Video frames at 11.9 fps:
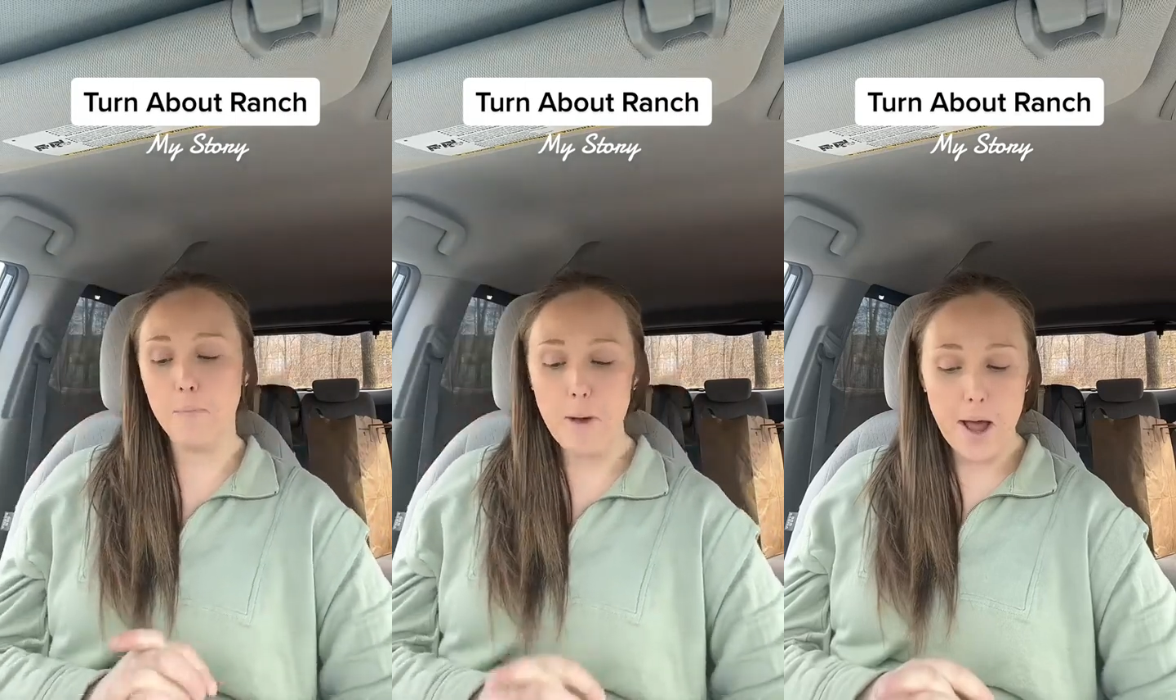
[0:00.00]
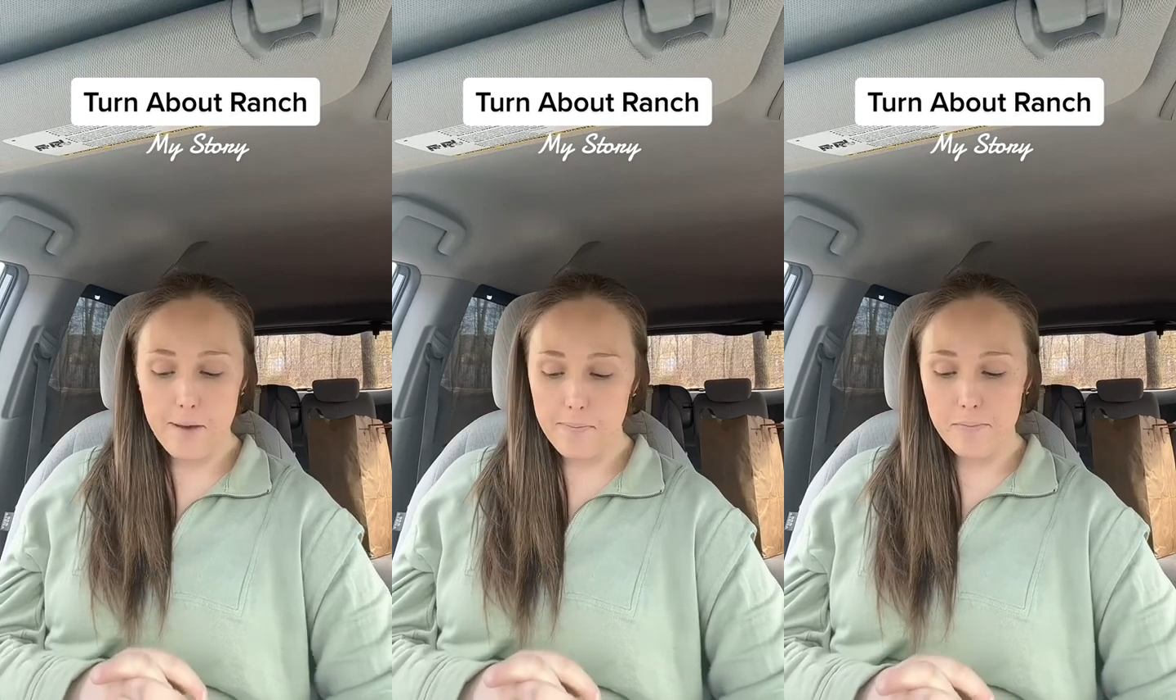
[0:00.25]

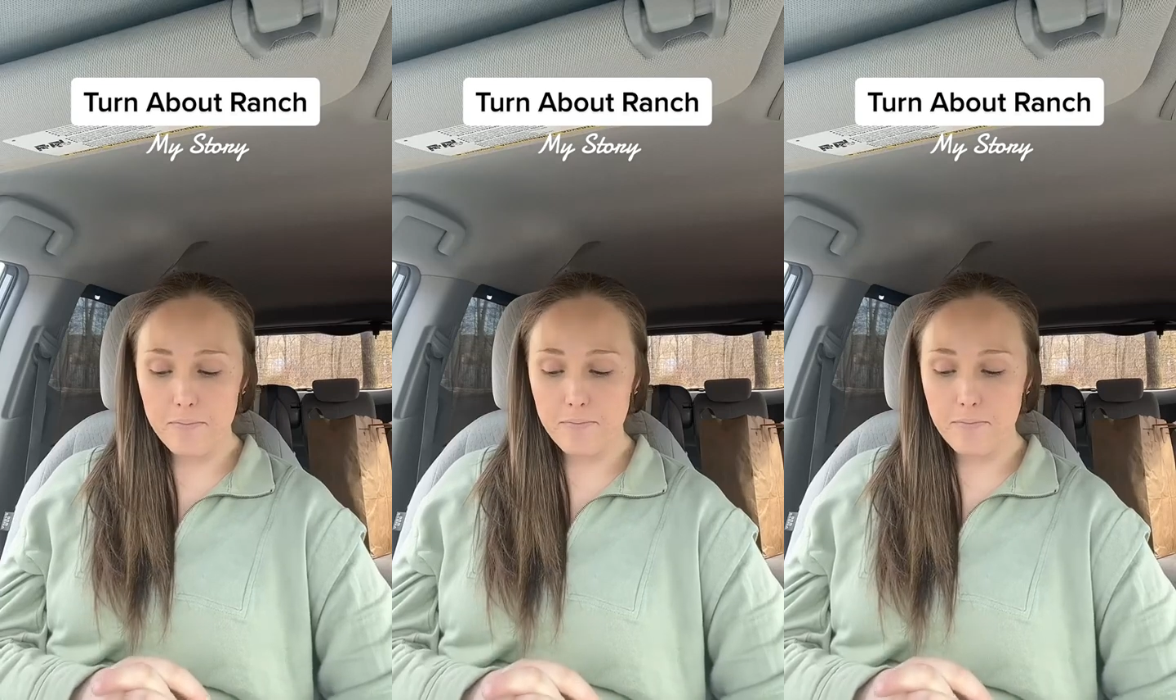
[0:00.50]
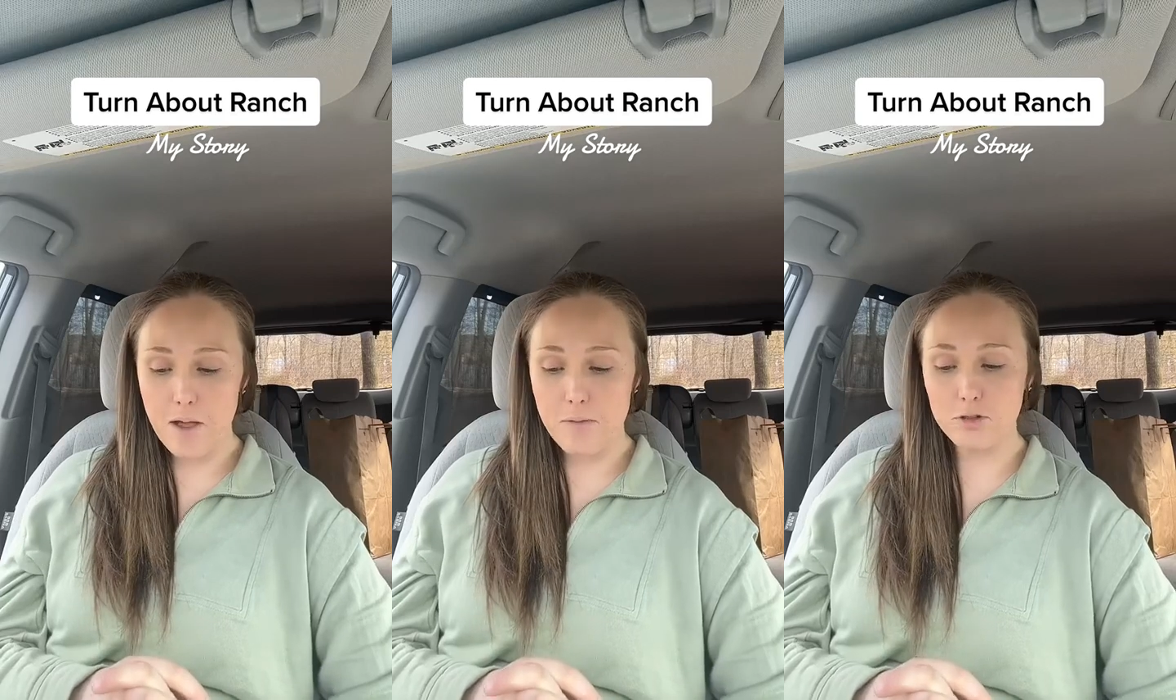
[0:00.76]
But
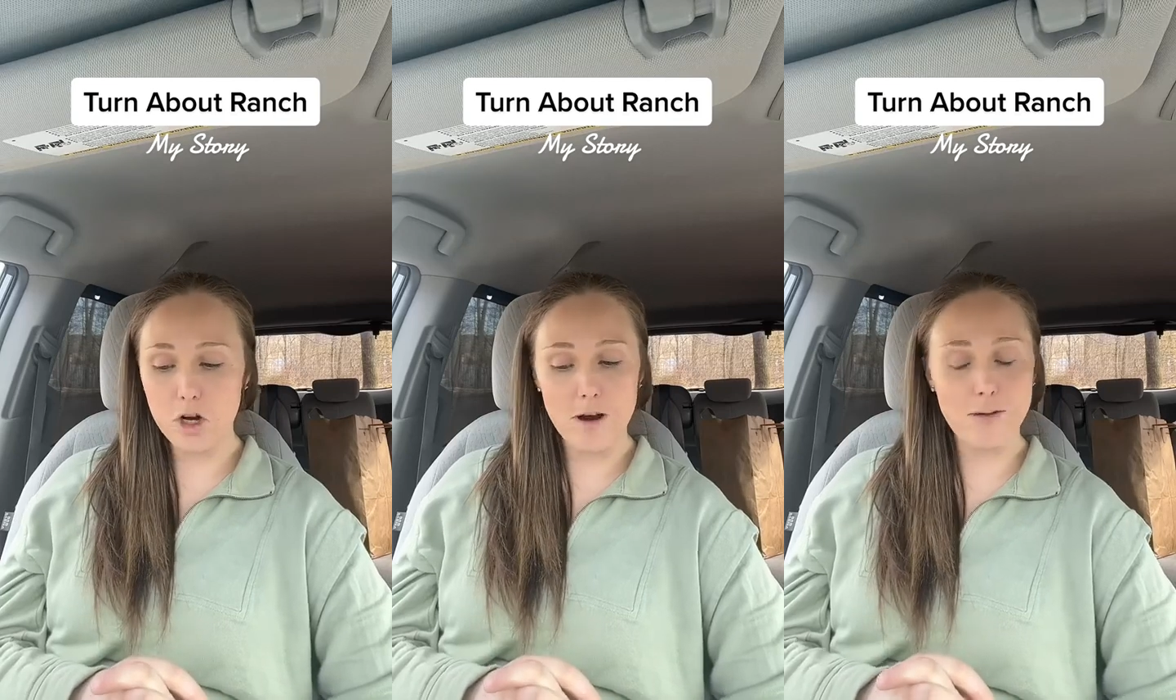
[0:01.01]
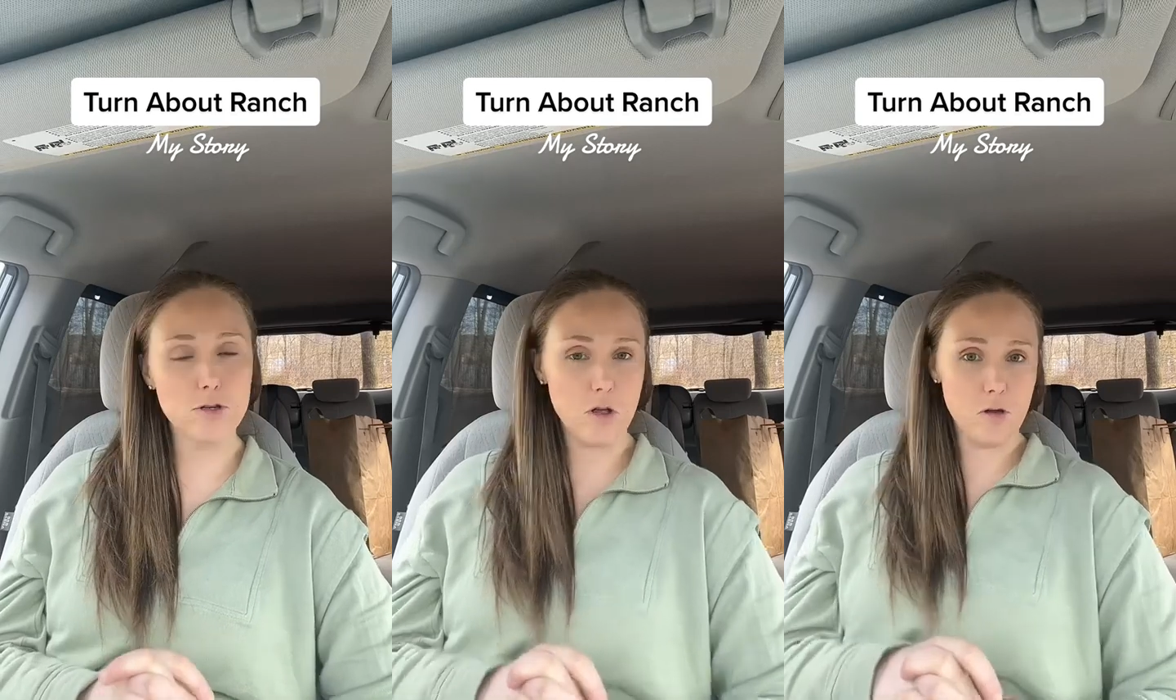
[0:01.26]
I'm sorry
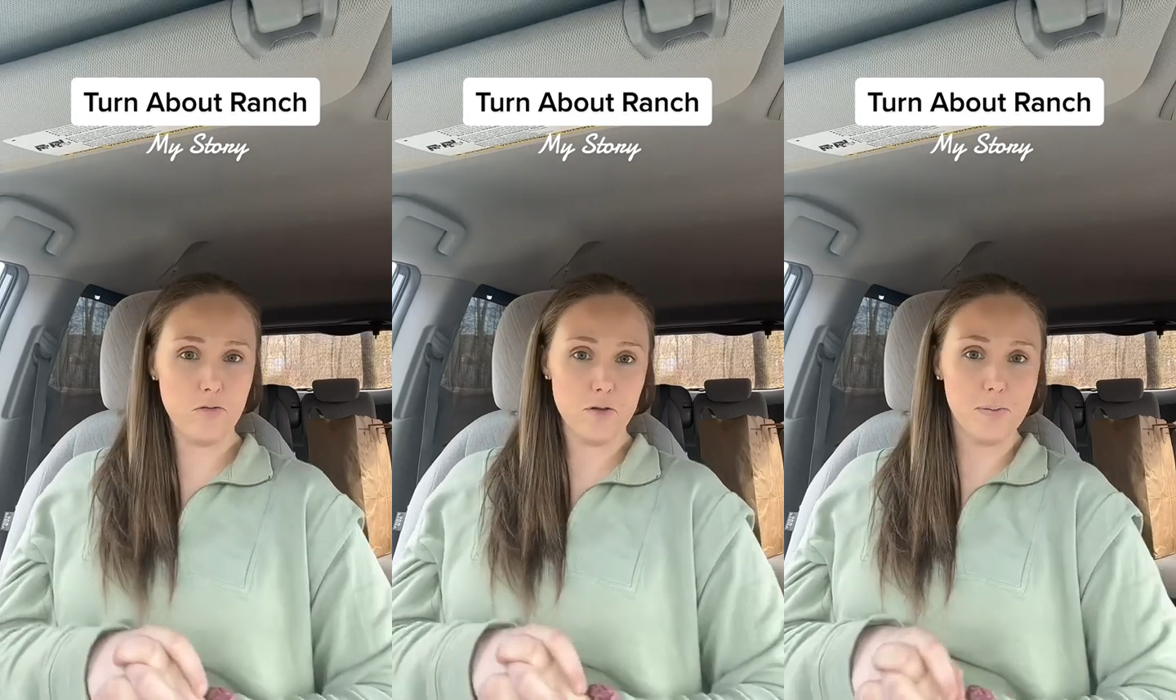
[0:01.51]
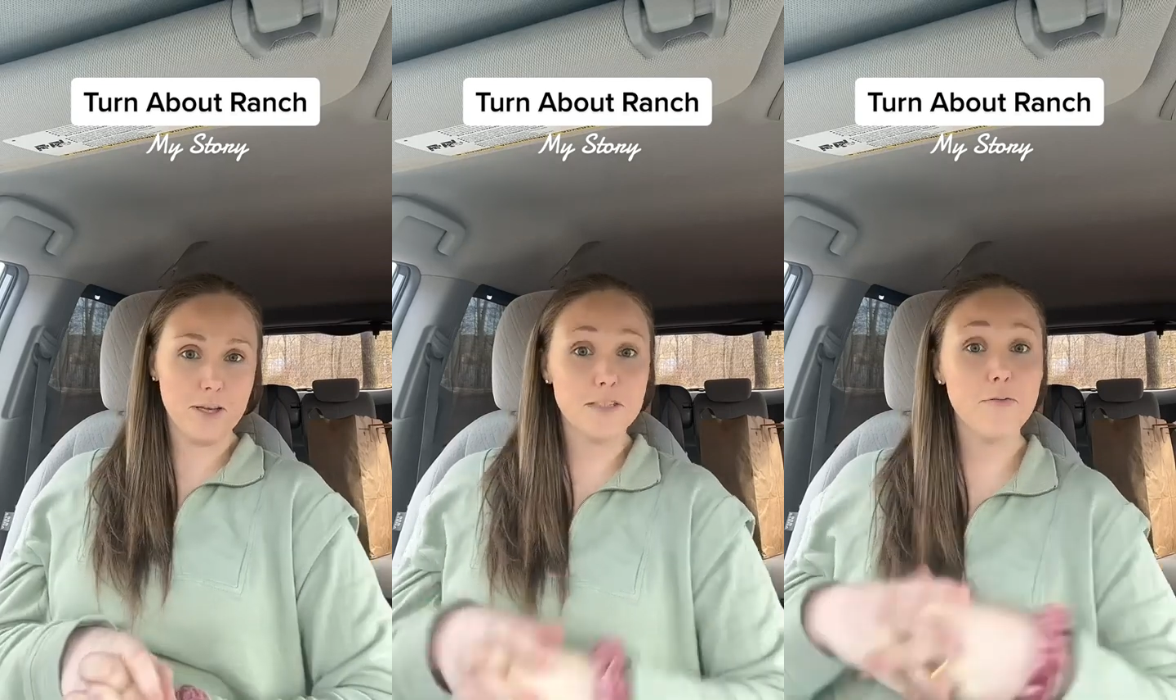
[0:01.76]
I was all over the place.